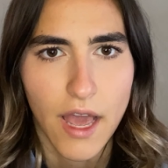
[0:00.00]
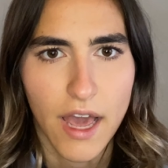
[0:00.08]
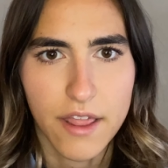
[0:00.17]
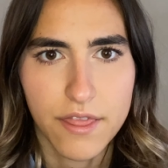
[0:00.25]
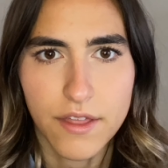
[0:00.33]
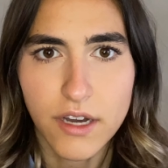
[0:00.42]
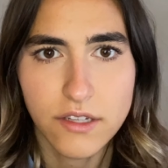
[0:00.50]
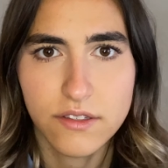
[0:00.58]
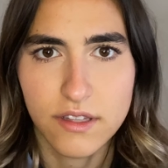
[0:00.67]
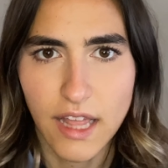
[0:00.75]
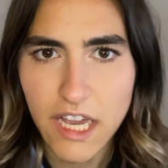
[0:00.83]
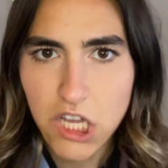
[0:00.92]
and
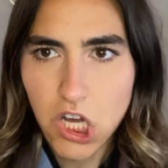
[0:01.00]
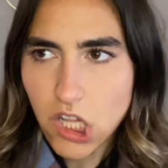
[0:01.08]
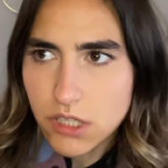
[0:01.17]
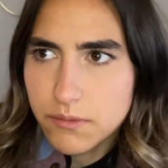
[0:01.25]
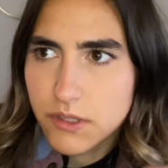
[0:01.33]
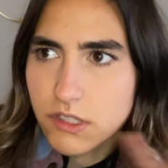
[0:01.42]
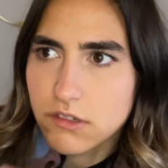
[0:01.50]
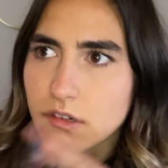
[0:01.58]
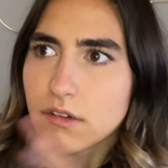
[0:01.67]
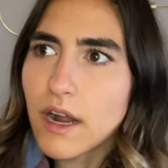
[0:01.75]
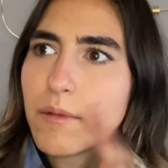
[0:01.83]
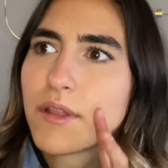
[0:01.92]
thus, like Gollum
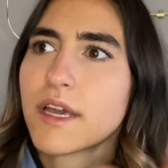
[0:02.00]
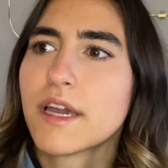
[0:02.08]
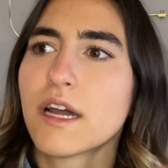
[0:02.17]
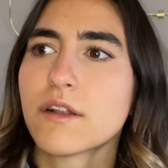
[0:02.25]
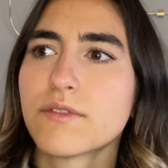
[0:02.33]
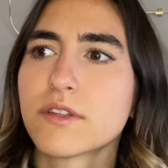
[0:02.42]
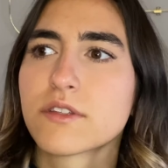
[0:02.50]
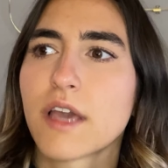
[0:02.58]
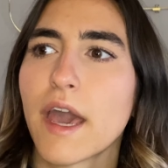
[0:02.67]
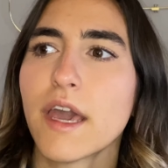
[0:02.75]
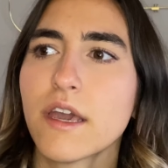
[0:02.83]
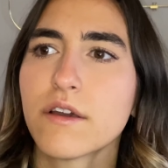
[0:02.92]
scrabbling out of his
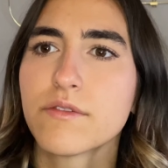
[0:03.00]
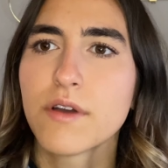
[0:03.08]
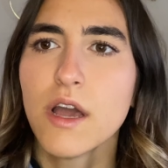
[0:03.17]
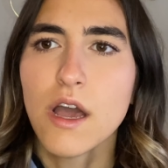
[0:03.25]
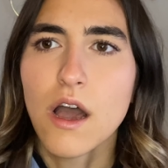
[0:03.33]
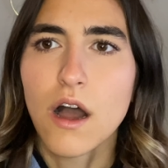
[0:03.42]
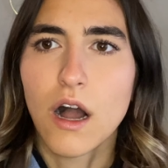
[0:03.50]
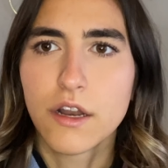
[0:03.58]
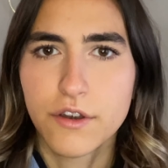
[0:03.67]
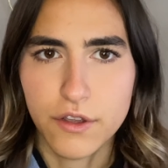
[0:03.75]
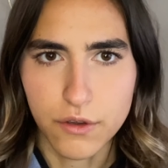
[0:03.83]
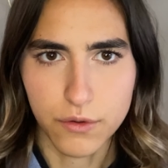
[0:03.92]
cave, a
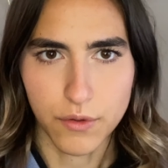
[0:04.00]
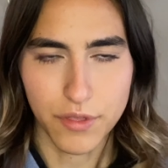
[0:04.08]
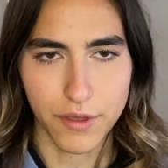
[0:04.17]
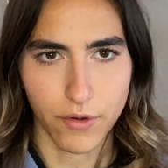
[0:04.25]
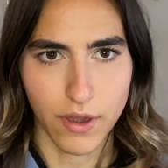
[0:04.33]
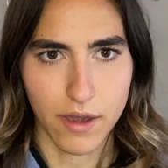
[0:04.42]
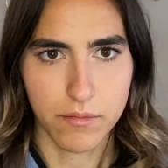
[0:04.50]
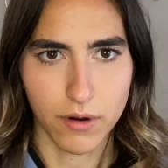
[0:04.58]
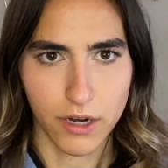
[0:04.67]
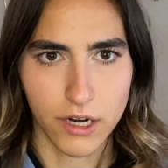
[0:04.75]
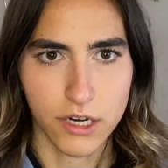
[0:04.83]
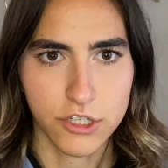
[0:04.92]
new theory
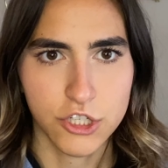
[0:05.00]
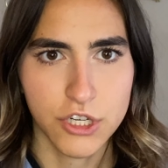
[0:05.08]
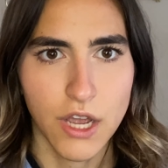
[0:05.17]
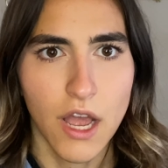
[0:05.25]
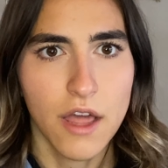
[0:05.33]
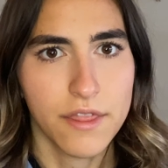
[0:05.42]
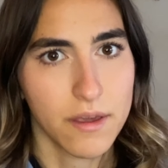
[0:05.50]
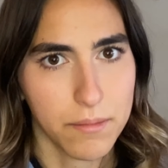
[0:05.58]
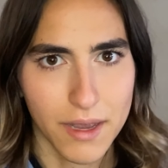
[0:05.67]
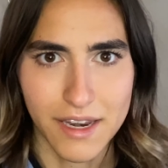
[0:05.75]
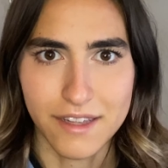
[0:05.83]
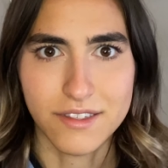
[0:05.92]
emerged, the
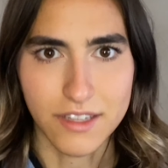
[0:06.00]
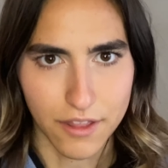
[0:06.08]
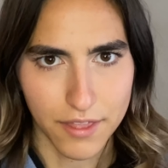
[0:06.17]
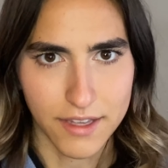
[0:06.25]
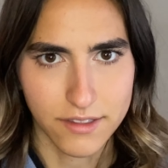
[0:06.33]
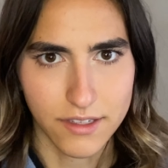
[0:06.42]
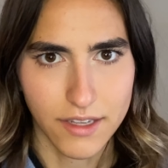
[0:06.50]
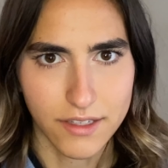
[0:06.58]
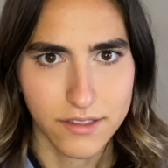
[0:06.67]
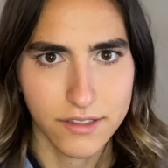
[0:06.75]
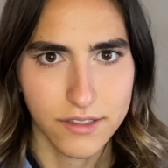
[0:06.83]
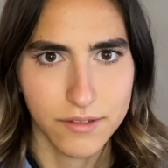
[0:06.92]
immediacy
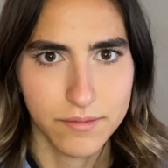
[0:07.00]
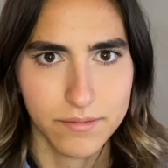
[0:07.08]
thesis.